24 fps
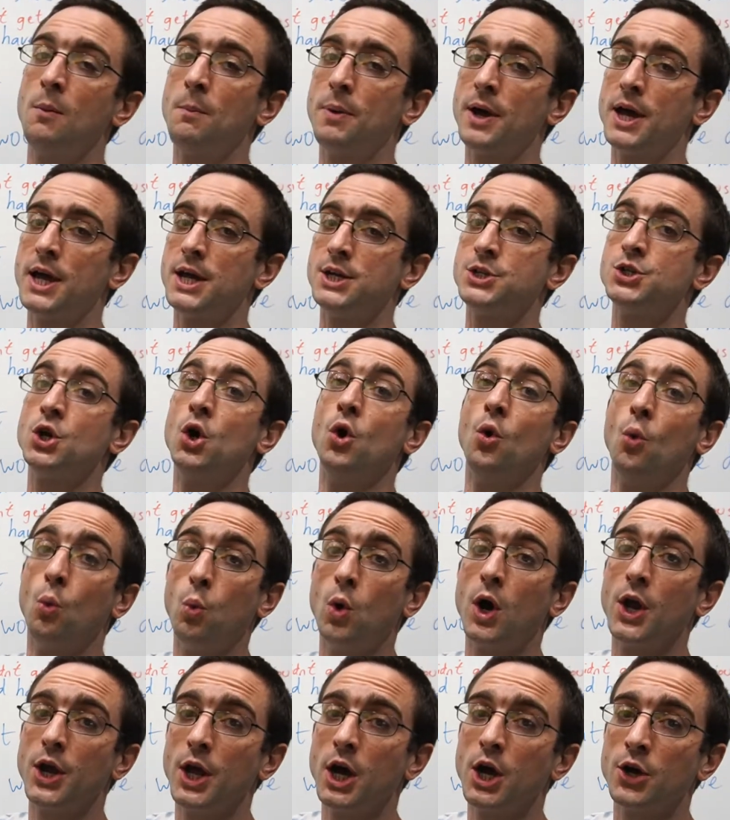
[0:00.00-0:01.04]
page
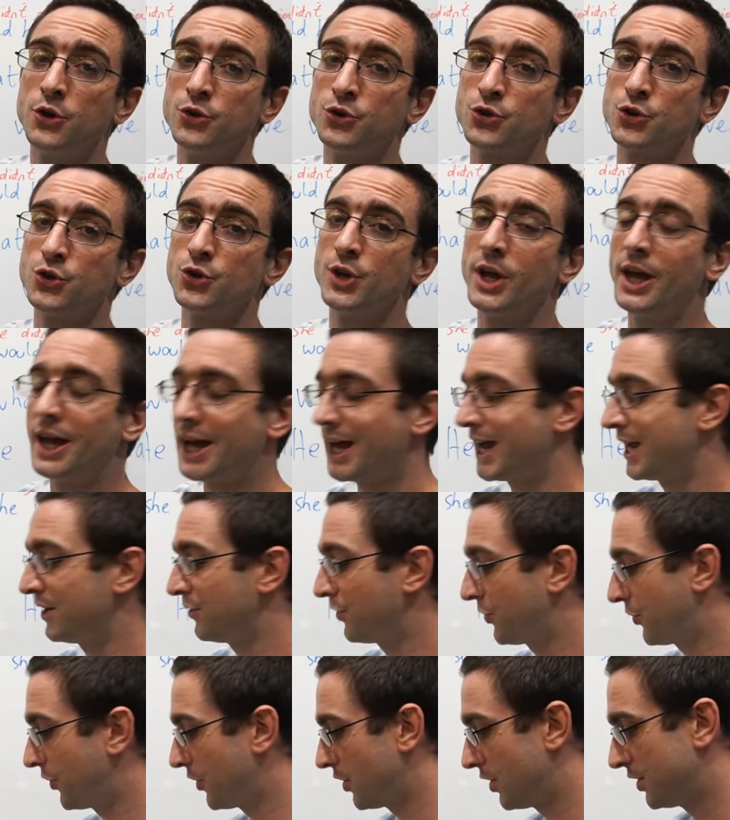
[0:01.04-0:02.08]

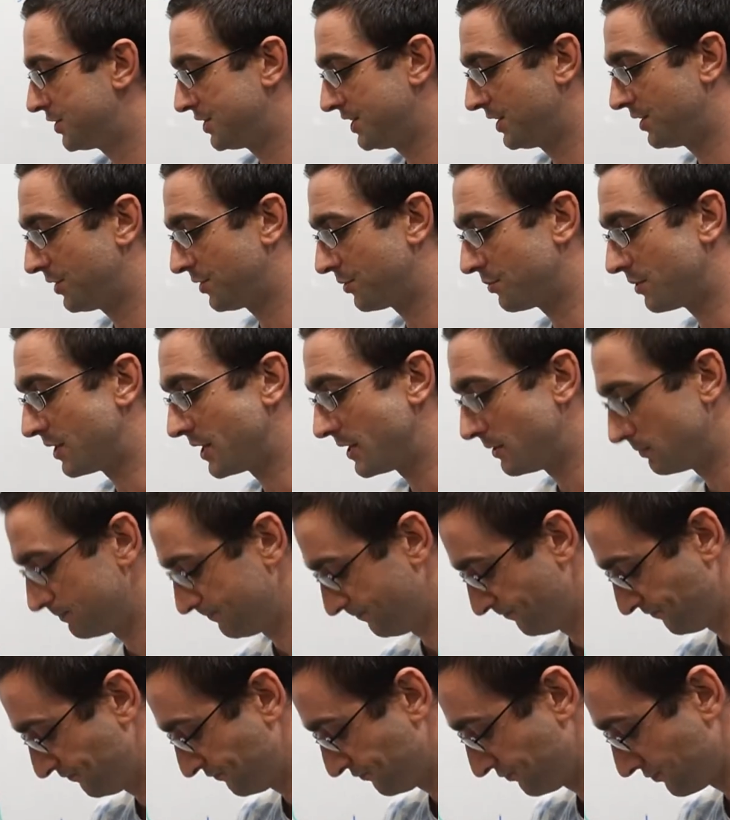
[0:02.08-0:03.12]
133.
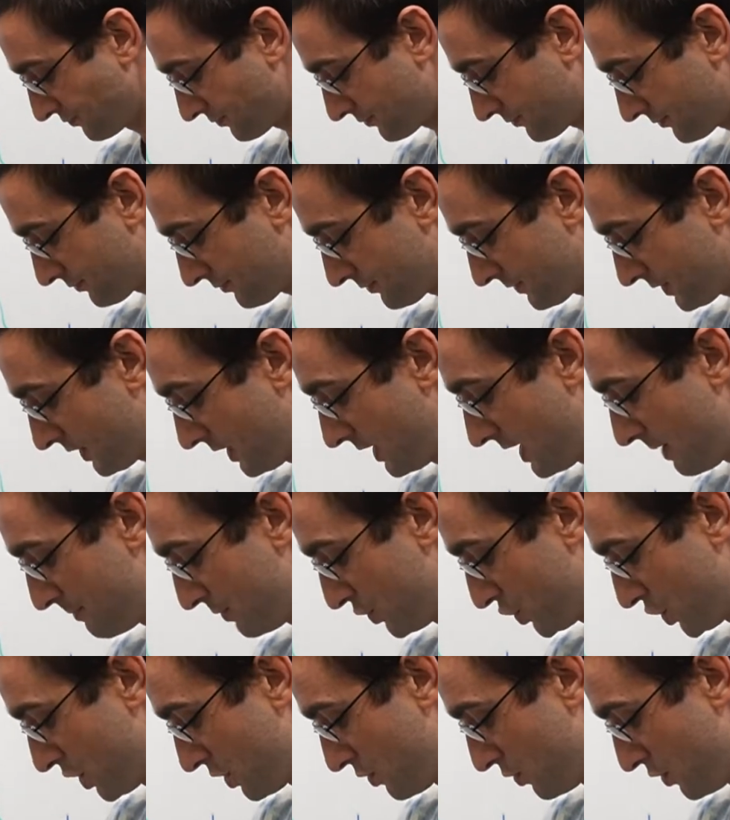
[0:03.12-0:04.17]
Let me
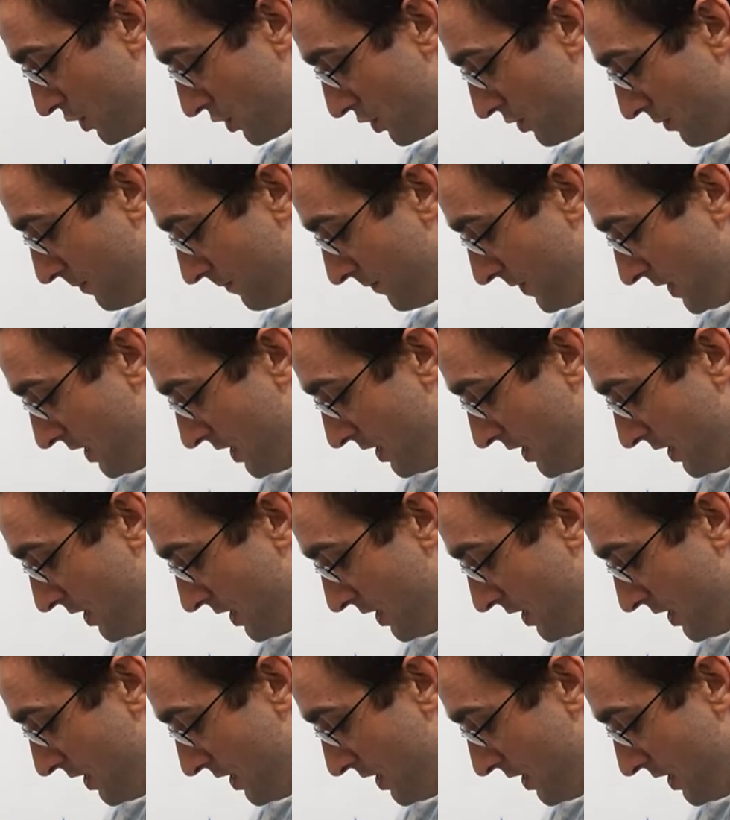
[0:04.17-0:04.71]
show you